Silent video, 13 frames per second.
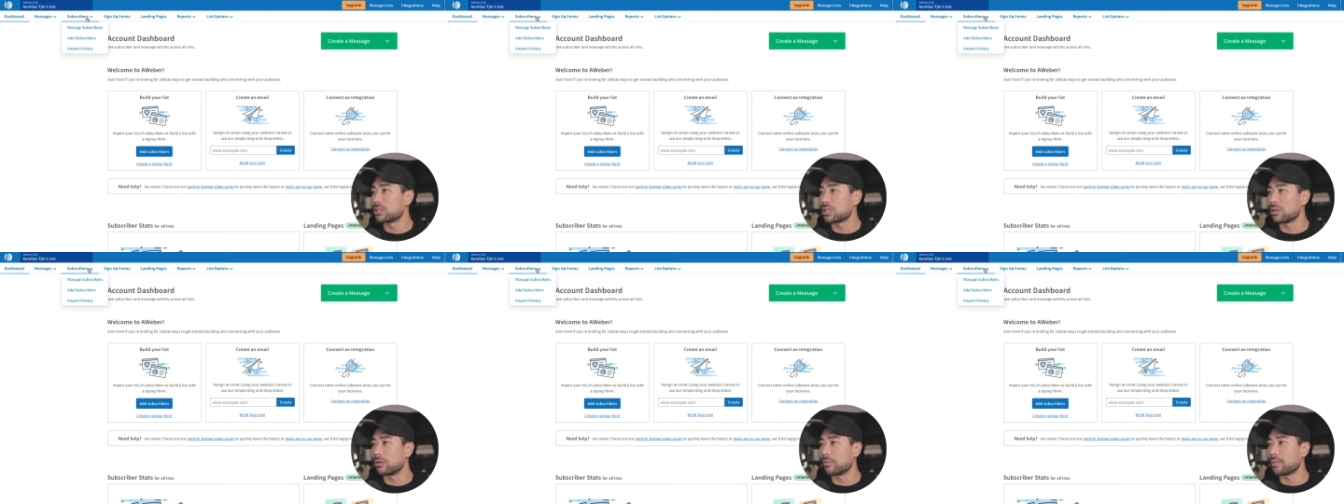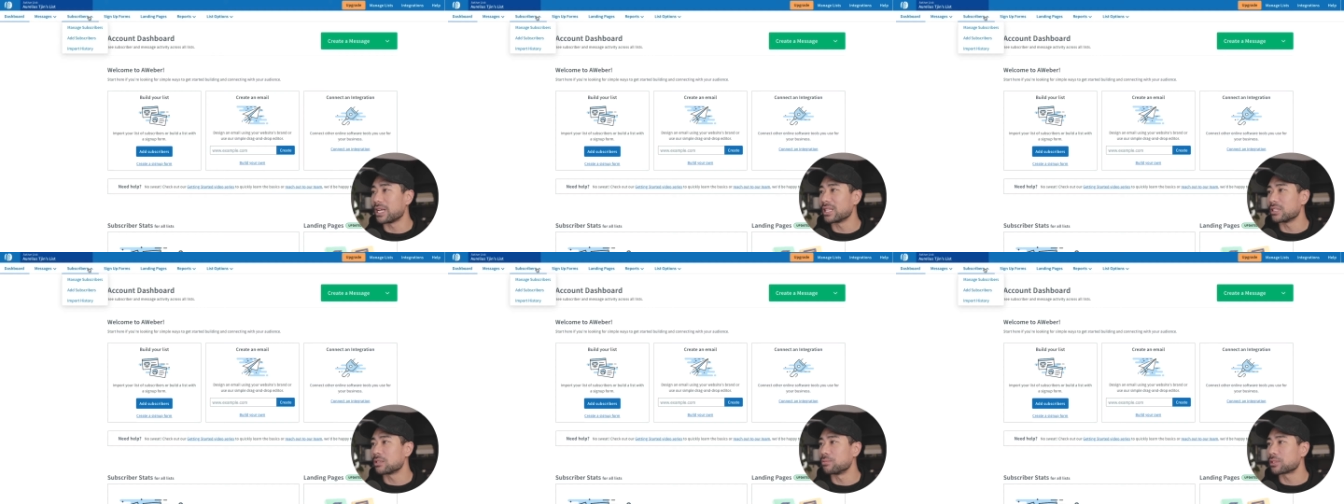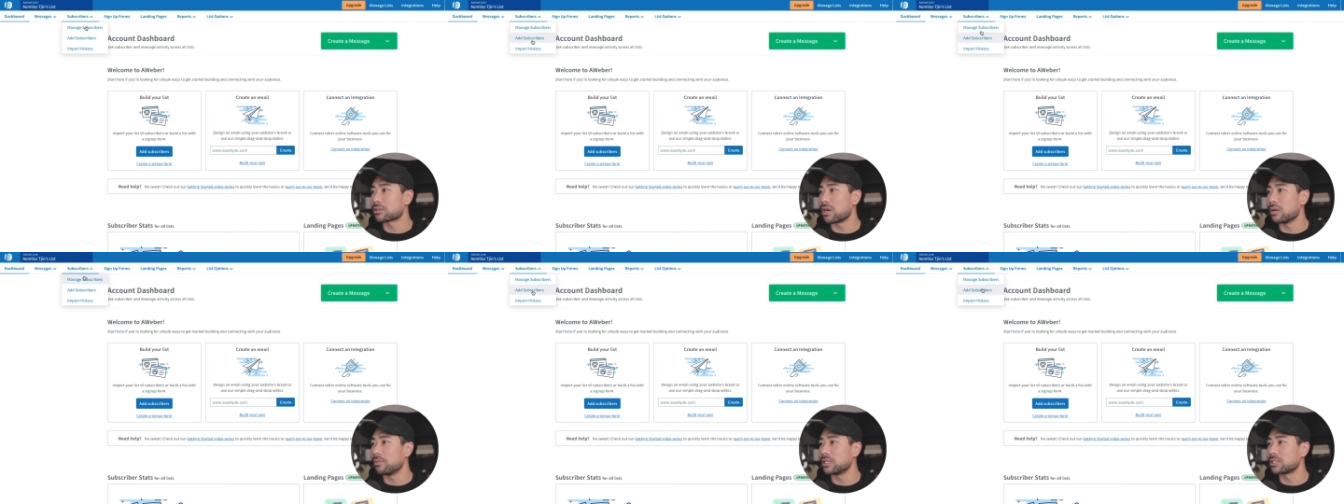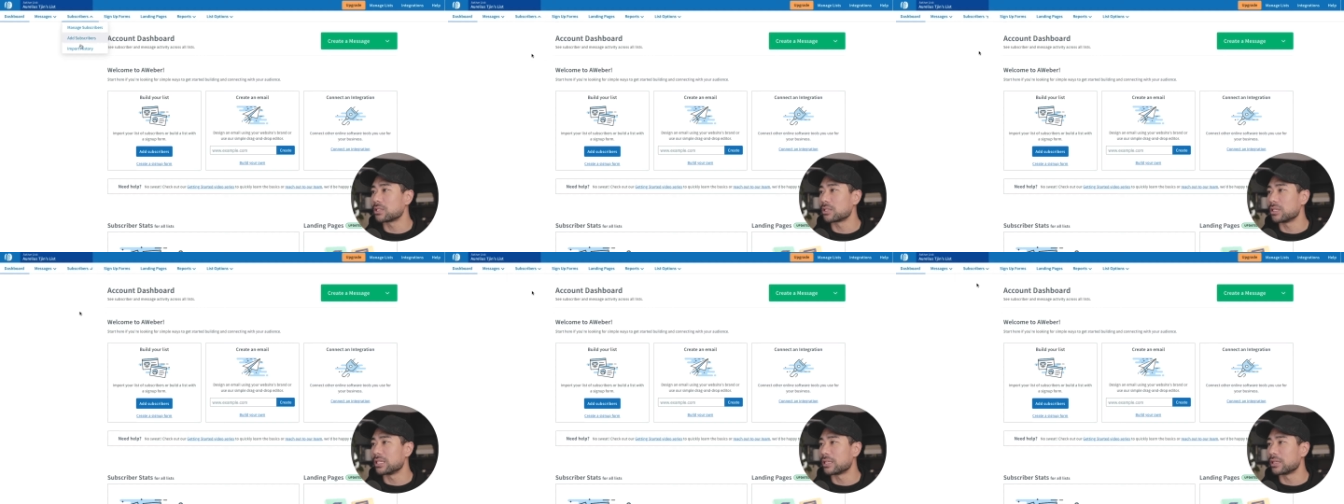So under
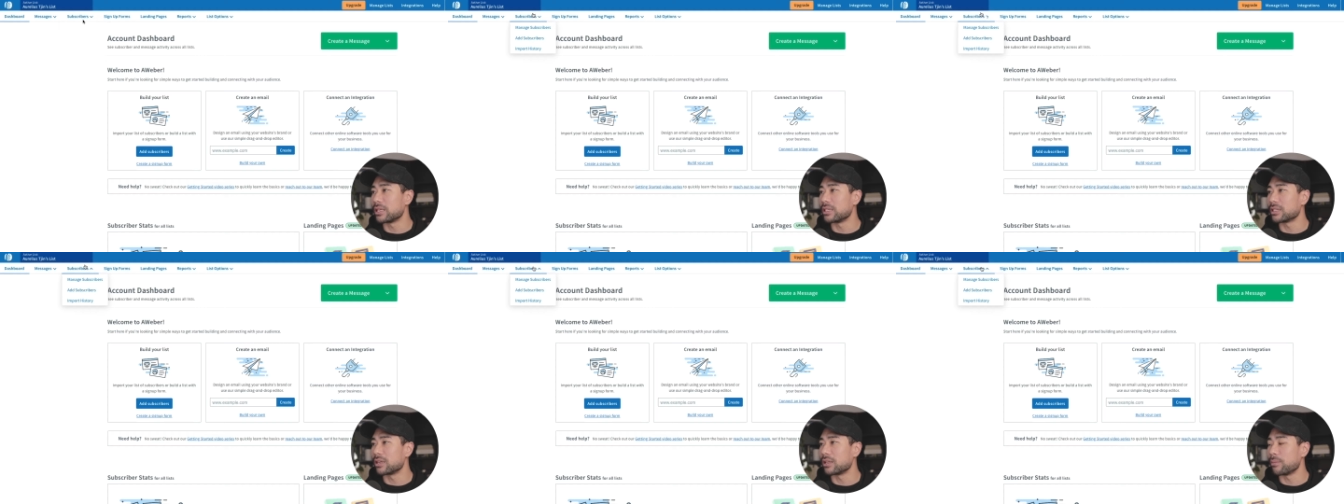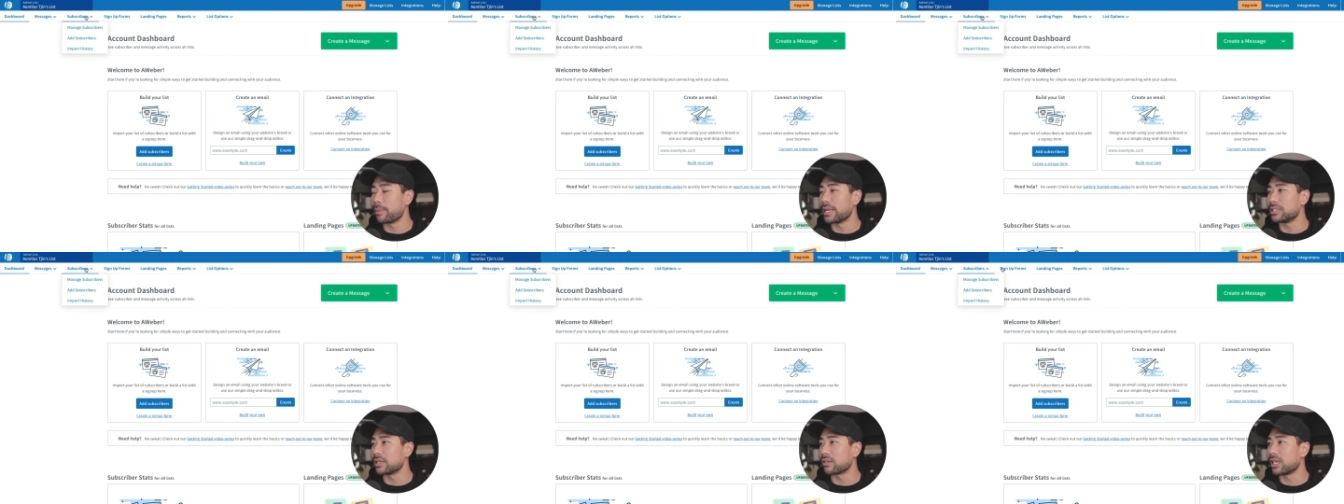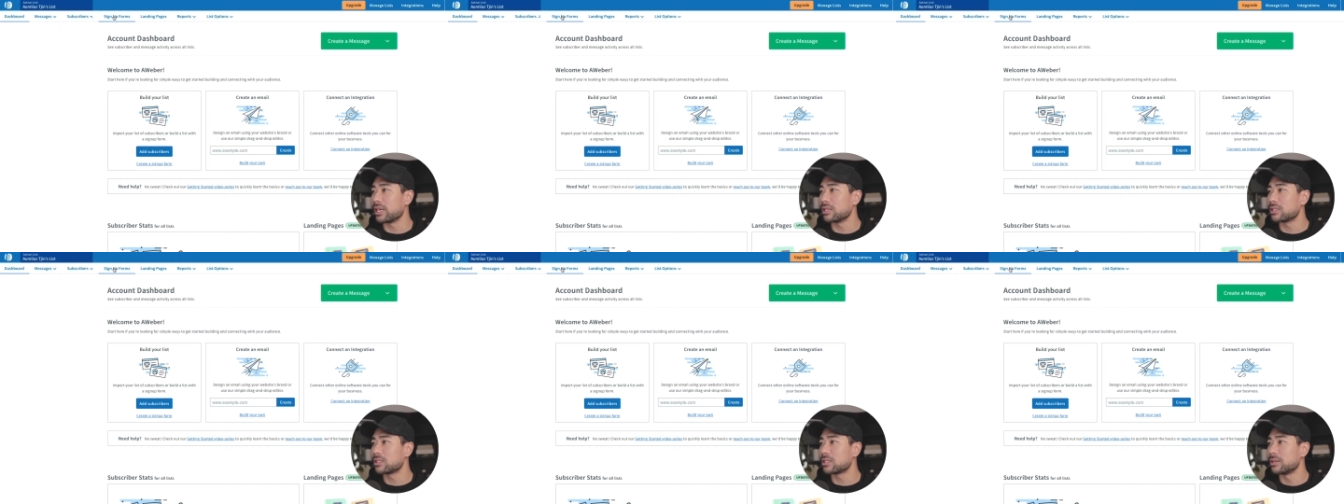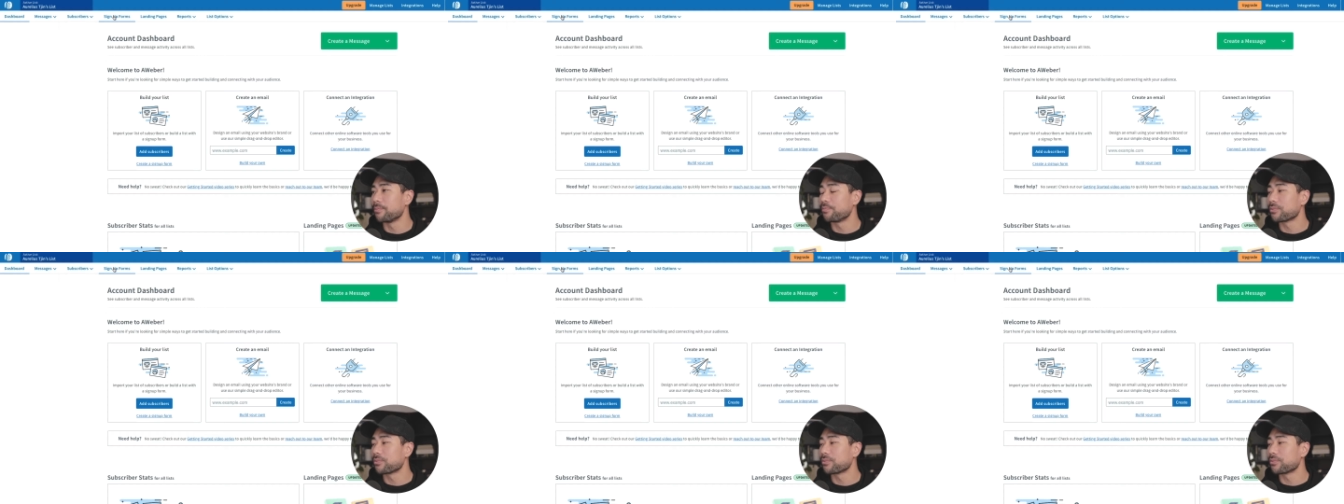subscribers, these are the basic things